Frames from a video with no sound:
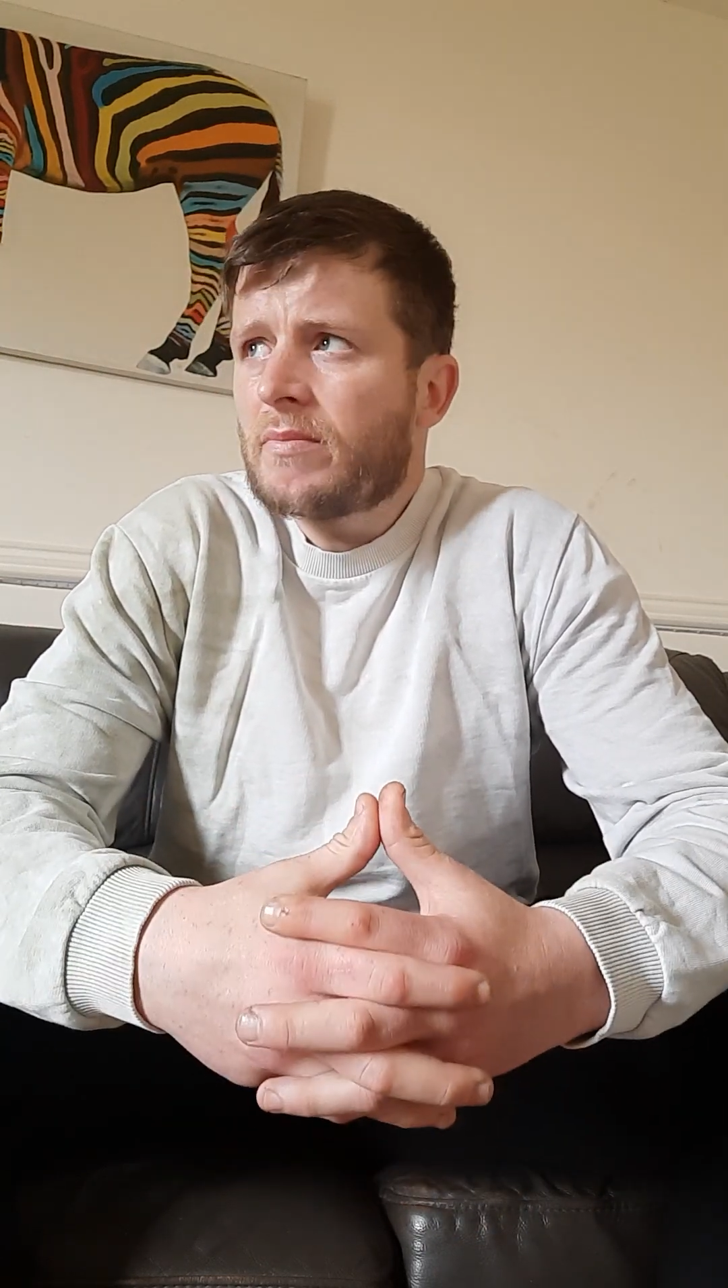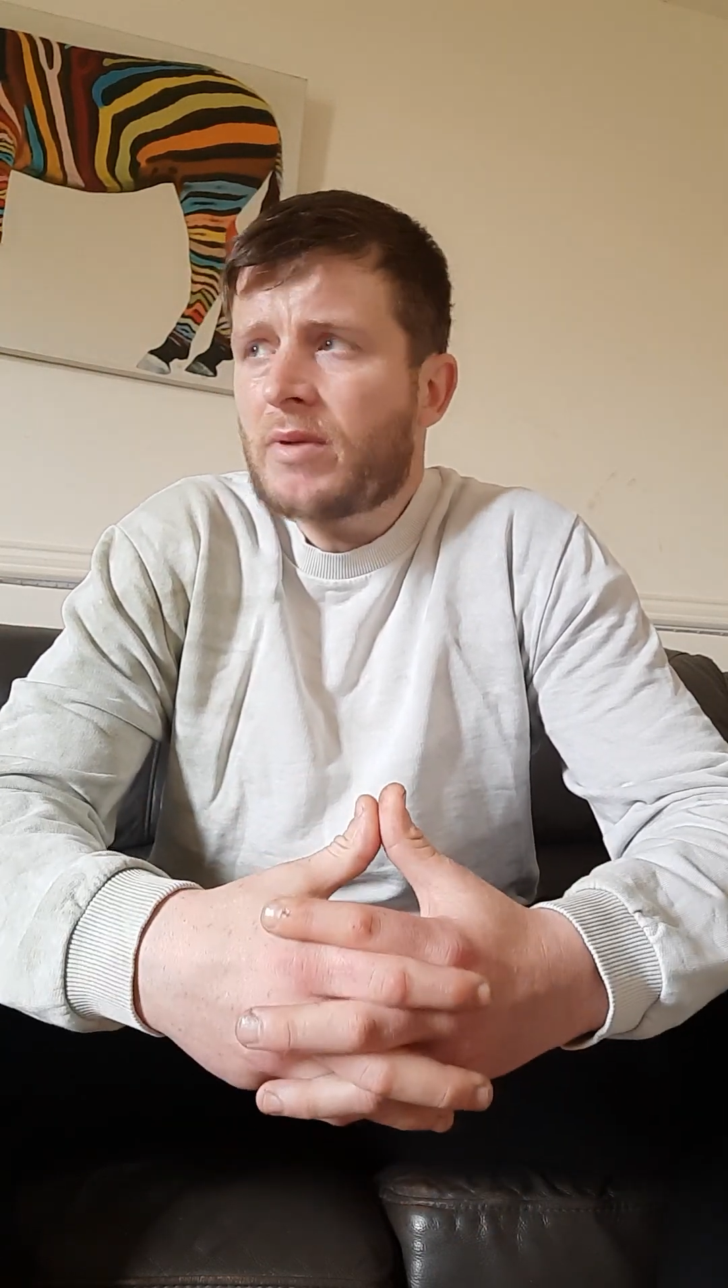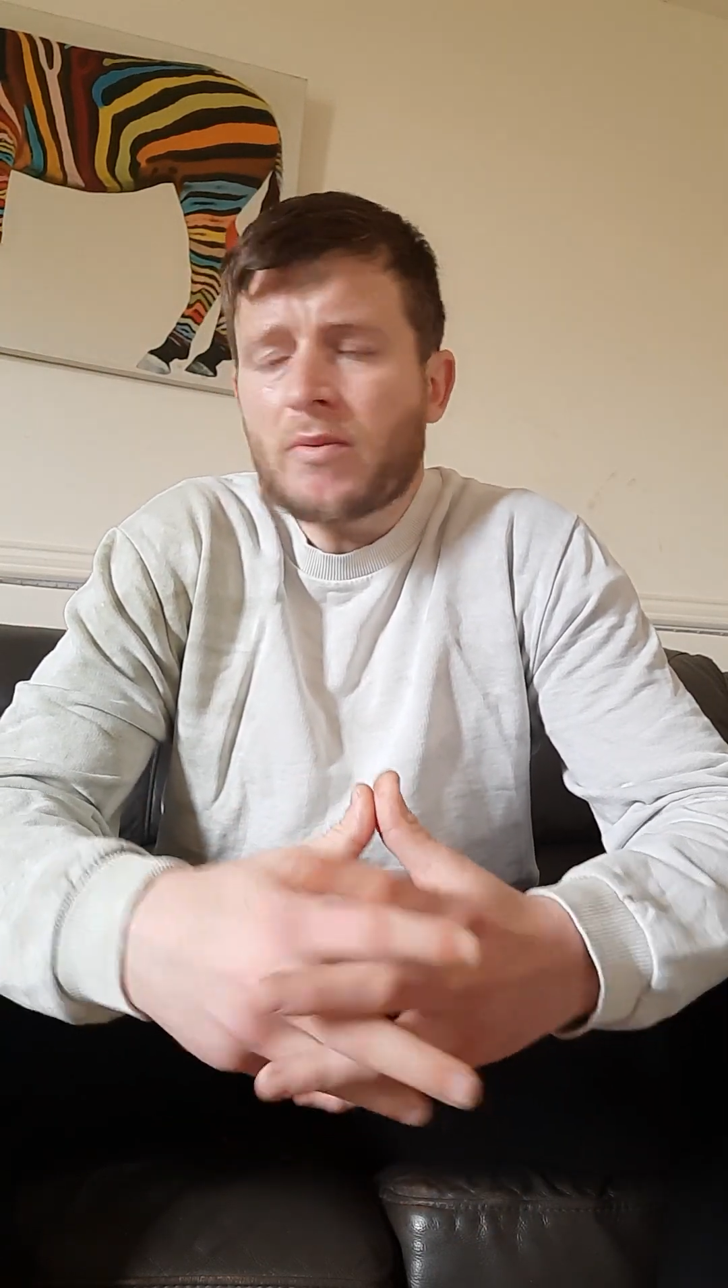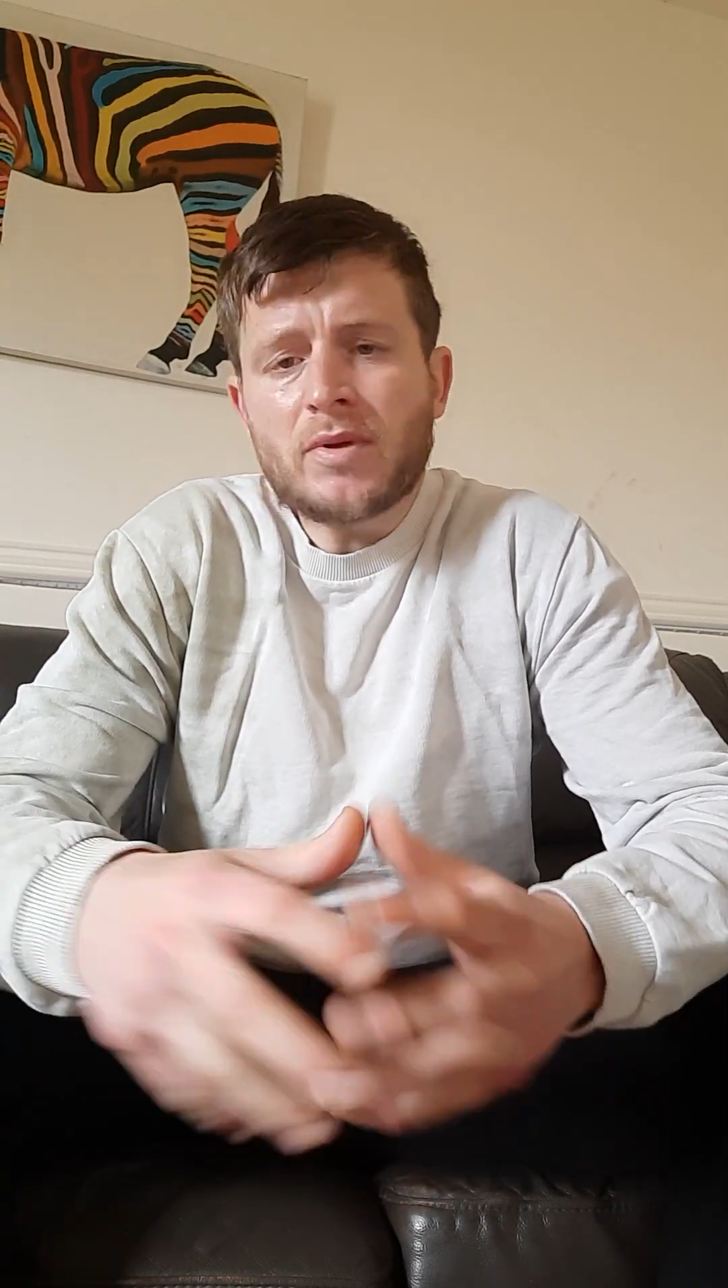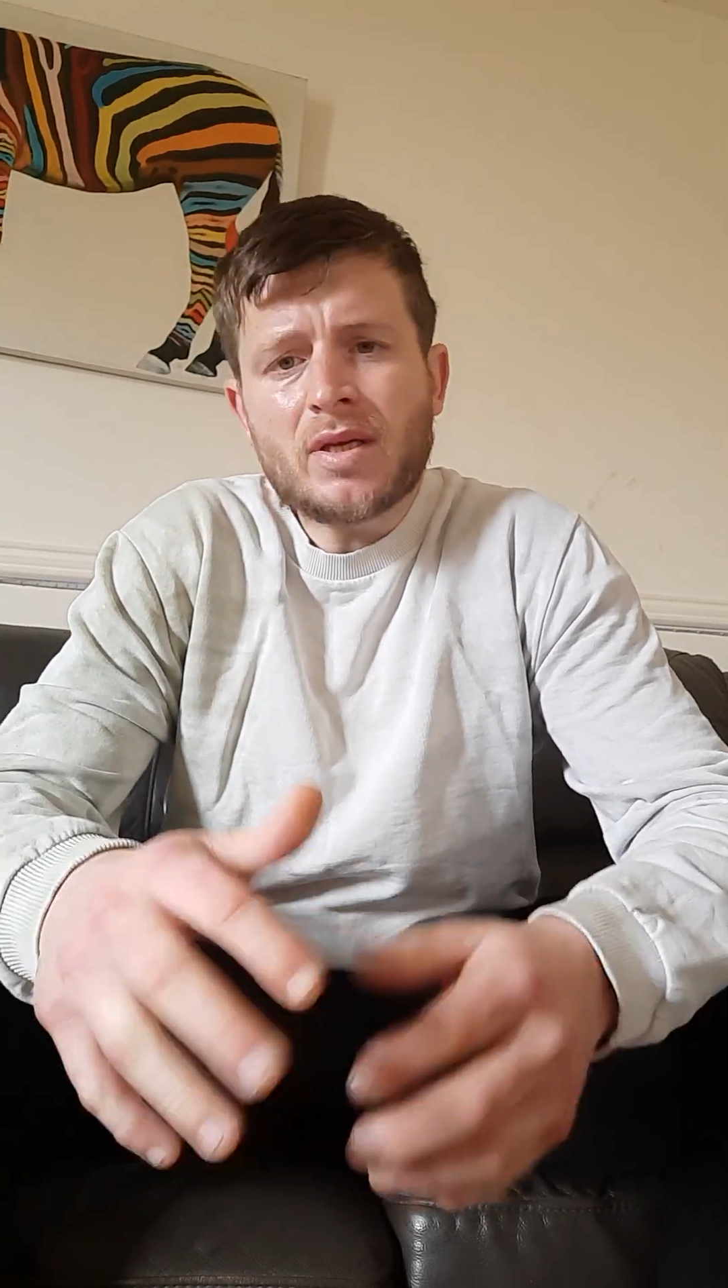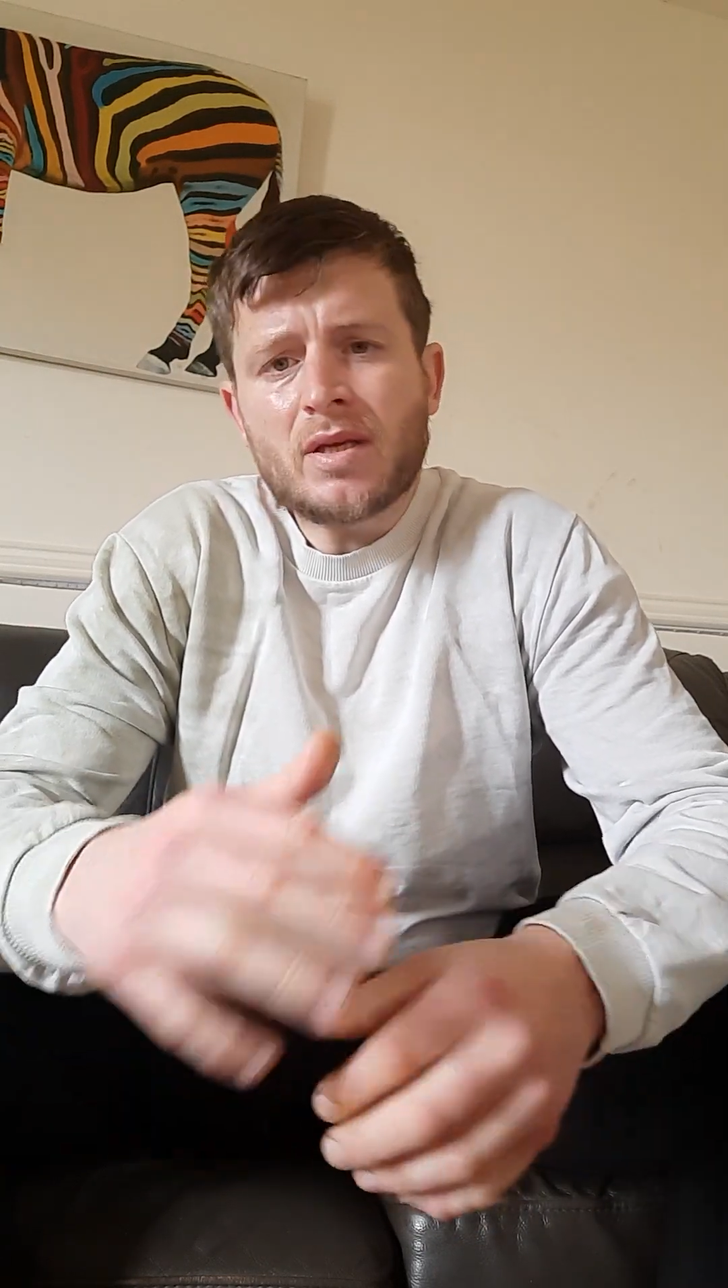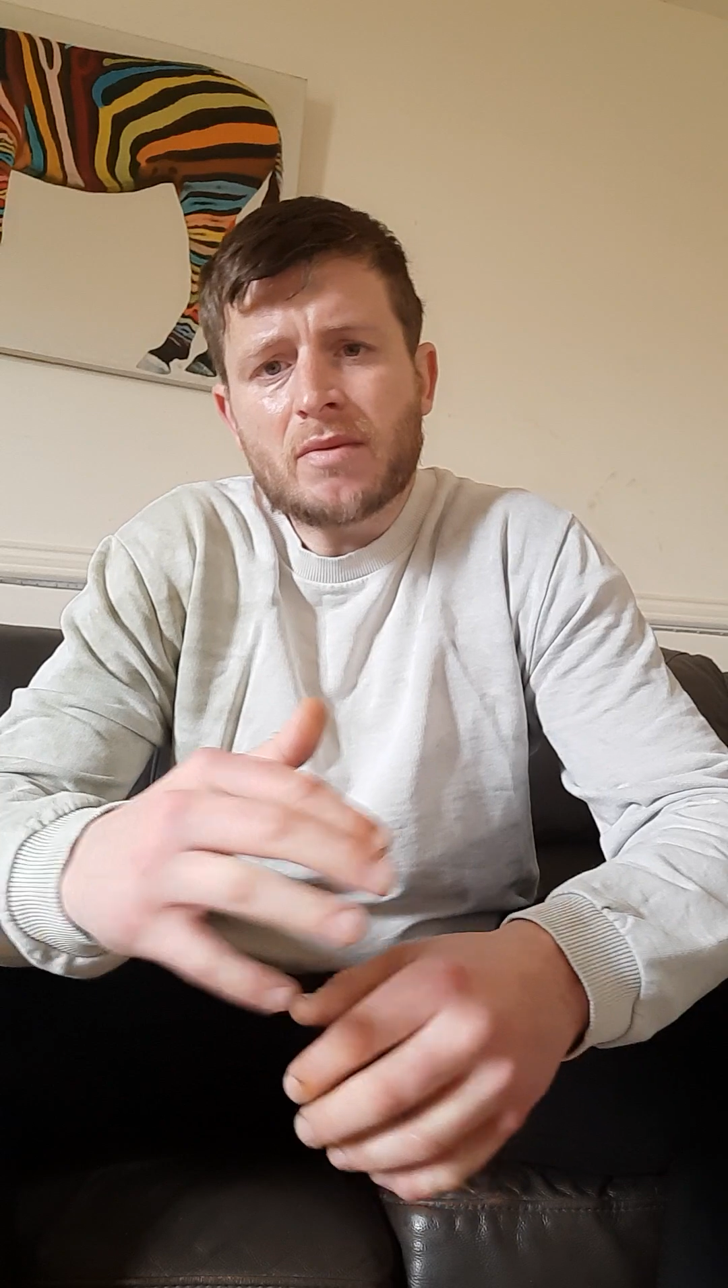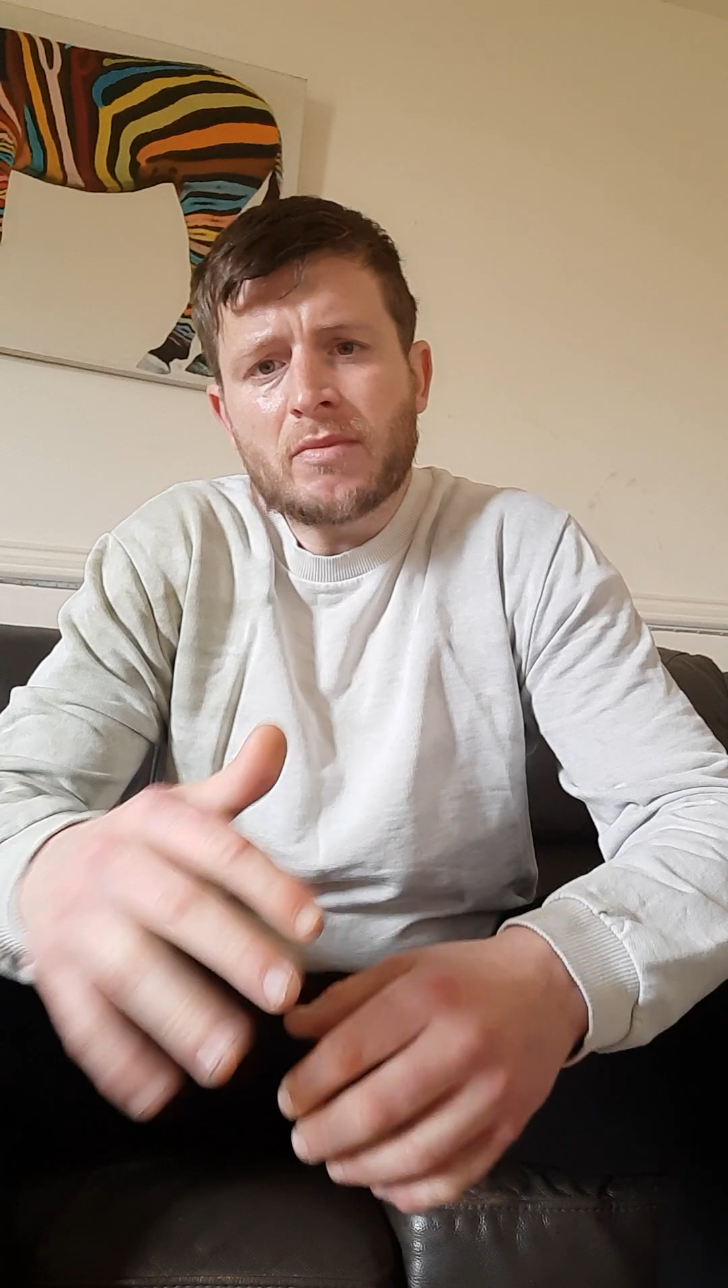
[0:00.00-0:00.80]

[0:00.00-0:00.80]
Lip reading: But when you